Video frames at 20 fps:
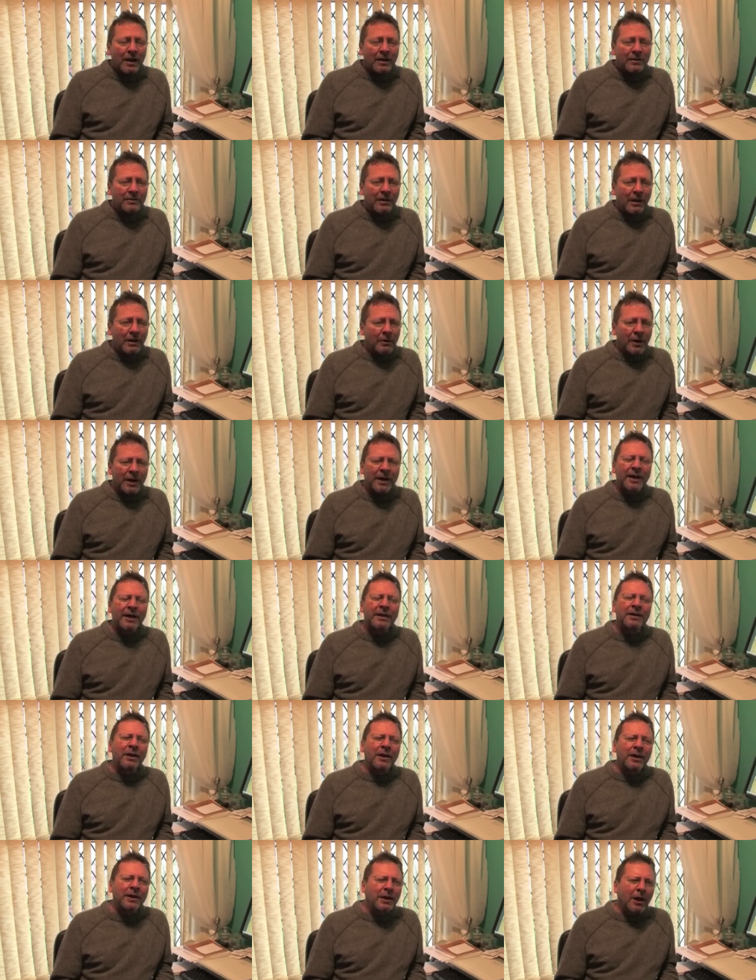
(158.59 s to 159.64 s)
So,
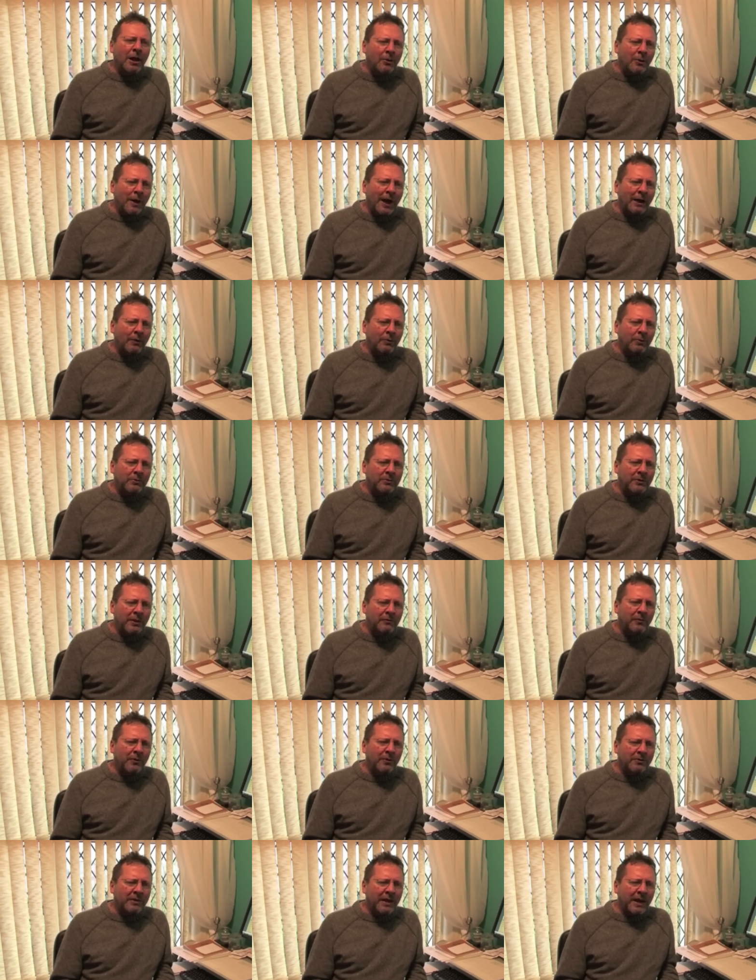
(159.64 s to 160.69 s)
and I know how
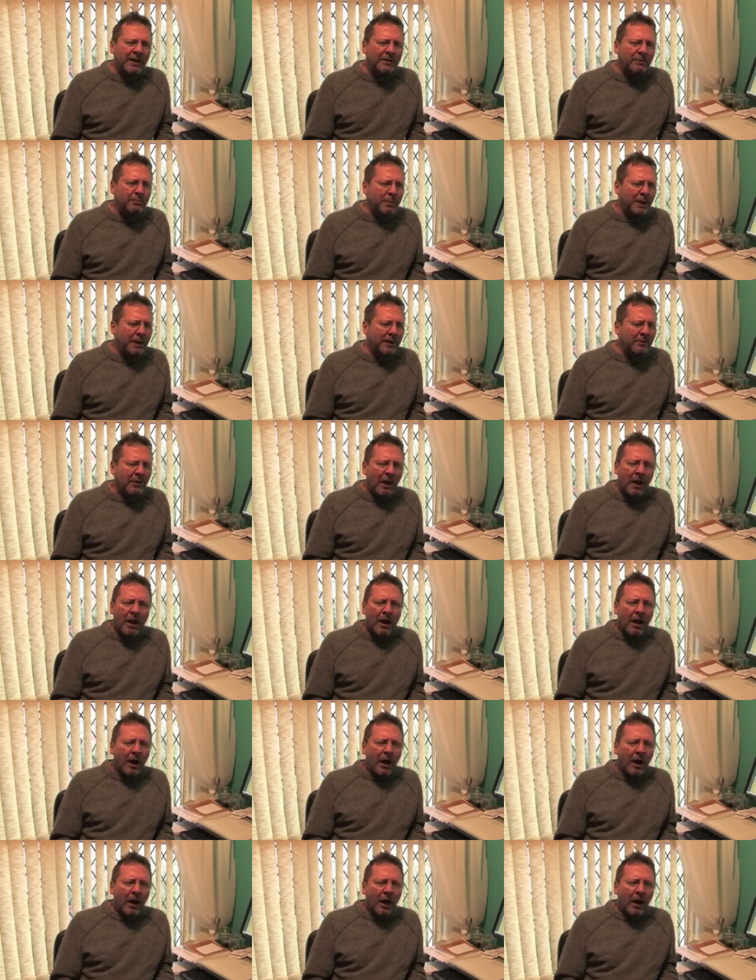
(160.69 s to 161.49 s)
difficult it is, because